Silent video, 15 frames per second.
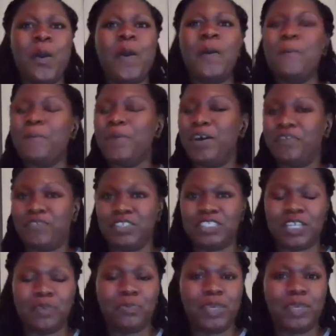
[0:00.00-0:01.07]
but for
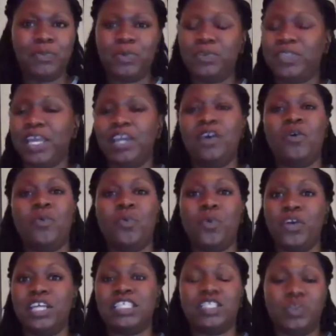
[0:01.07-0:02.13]
some people, they don't want
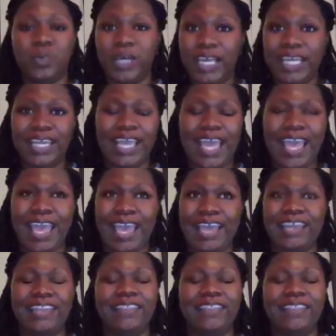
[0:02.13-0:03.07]
to sweat, and